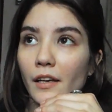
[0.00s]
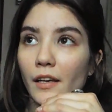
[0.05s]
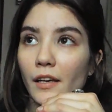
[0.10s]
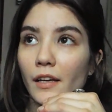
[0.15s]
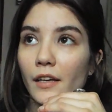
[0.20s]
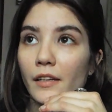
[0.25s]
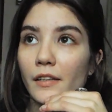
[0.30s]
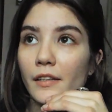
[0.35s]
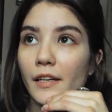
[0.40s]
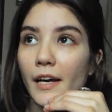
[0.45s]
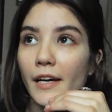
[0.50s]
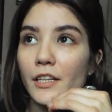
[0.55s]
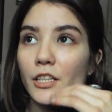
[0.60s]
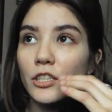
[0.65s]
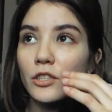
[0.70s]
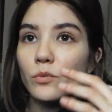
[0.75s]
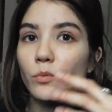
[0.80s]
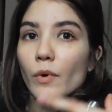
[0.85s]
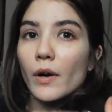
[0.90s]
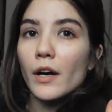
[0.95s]
and I
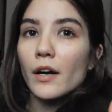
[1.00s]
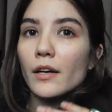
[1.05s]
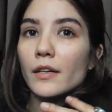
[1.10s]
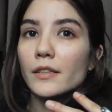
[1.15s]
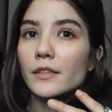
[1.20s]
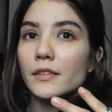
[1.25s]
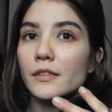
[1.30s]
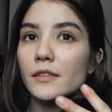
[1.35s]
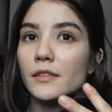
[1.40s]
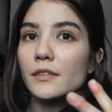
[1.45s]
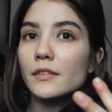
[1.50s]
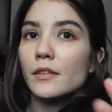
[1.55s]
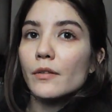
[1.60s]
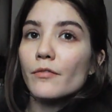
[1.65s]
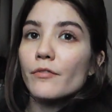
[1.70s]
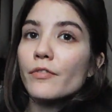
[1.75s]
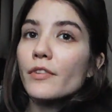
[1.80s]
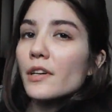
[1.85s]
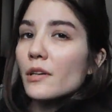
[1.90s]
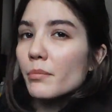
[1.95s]
just want some
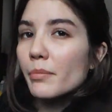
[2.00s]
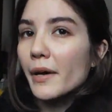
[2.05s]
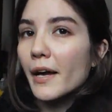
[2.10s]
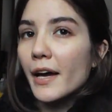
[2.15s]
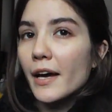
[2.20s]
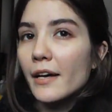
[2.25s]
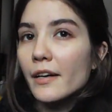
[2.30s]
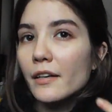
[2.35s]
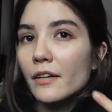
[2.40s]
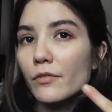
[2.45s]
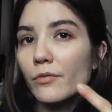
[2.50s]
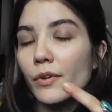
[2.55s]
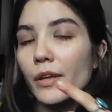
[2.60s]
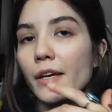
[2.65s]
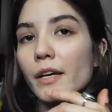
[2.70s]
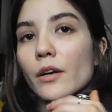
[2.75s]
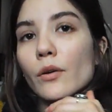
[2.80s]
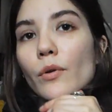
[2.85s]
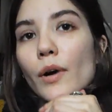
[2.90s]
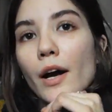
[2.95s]
feedback of
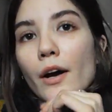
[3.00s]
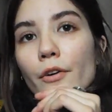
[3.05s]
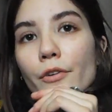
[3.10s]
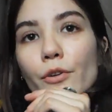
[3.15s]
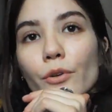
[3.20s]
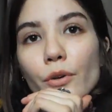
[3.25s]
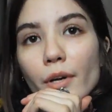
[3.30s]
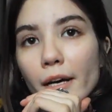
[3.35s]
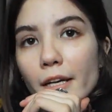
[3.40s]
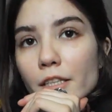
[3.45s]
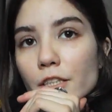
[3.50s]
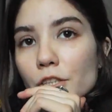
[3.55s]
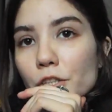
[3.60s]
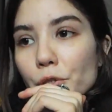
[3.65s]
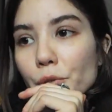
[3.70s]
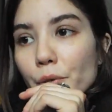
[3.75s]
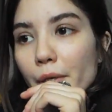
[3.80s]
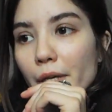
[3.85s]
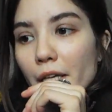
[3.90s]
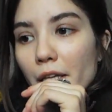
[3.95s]
like how you guys
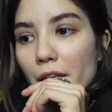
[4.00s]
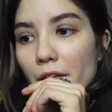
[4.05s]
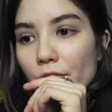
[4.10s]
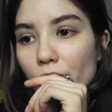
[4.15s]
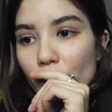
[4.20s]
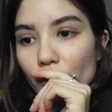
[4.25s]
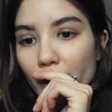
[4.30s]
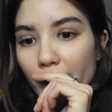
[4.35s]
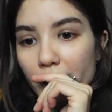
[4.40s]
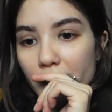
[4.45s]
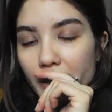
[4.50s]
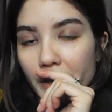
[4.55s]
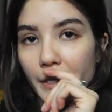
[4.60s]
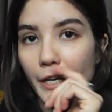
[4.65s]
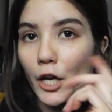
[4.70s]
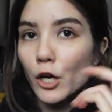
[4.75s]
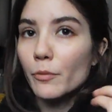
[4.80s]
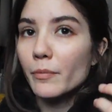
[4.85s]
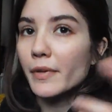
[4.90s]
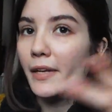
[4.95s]
do it. If you guys could
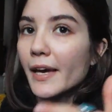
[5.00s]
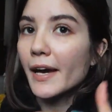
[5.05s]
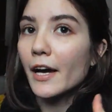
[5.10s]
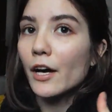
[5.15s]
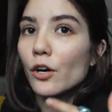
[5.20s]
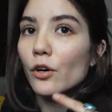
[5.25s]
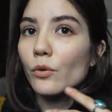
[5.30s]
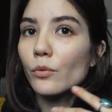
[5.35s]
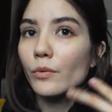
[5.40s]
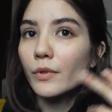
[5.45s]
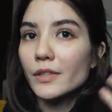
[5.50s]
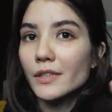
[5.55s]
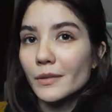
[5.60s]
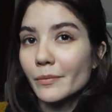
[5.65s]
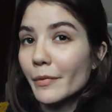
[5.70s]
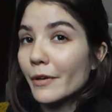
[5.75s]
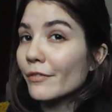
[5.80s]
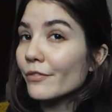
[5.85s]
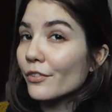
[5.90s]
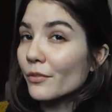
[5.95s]
help me out with
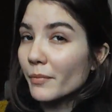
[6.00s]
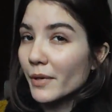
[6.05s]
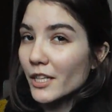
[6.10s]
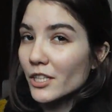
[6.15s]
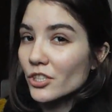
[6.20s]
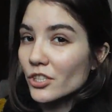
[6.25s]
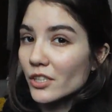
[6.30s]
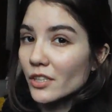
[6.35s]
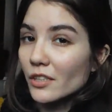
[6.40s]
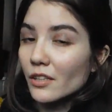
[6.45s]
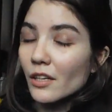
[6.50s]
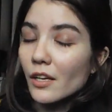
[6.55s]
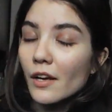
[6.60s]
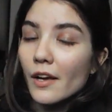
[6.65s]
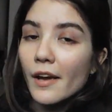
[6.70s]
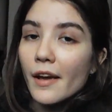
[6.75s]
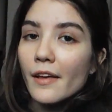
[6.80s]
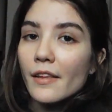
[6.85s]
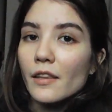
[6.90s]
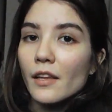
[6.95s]
some information,
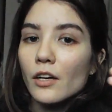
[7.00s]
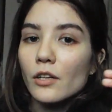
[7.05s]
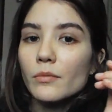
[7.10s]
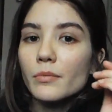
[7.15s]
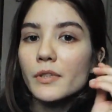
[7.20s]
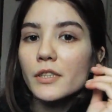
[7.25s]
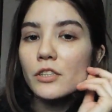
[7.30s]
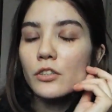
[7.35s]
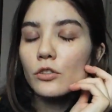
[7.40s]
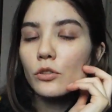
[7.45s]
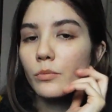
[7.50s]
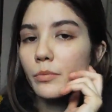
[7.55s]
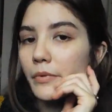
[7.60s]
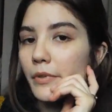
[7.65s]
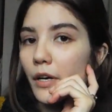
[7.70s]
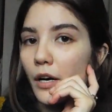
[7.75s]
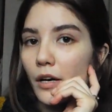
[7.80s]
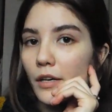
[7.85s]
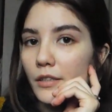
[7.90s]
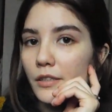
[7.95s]
that would be
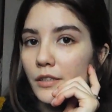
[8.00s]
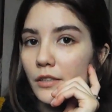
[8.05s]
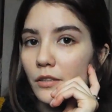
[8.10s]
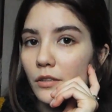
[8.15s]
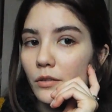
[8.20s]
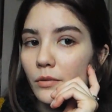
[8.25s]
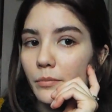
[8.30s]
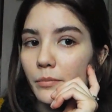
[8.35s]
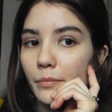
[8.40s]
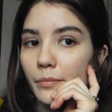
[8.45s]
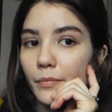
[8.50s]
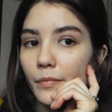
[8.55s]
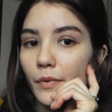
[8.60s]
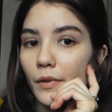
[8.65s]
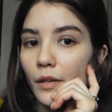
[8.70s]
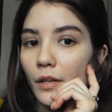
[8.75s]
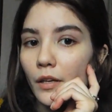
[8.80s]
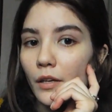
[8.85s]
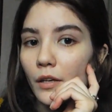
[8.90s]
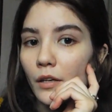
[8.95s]
super awesome.
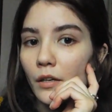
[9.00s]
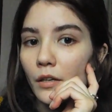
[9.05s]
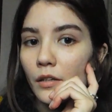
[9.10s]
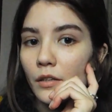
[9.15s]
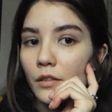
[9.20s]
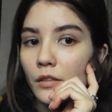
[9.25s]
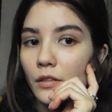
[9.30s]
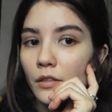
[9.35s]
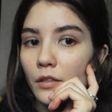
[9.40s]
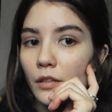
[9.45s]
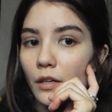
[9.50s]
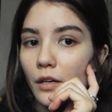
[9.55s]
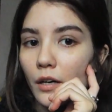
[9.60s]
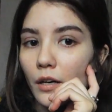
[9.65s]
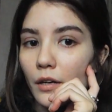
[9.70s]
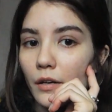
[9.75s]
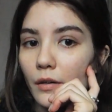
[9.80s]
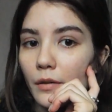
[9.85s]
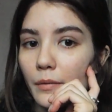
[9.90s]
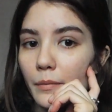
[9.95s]

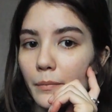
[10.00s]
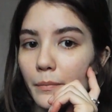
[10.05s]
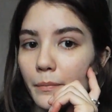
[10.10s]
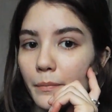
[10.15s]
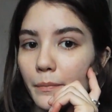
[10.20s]
I